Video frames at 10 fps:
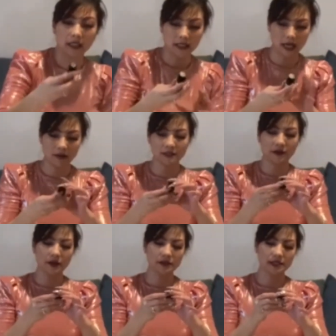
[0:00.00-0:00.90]
Now, as
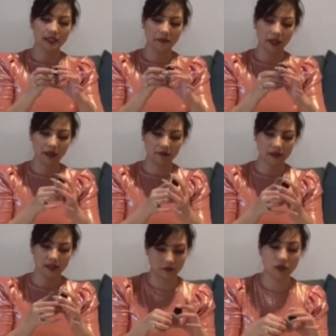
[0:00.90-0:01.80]
far as the
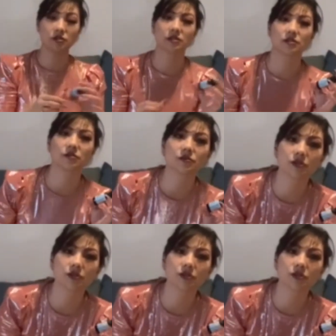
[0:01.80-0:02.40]
amount, you just use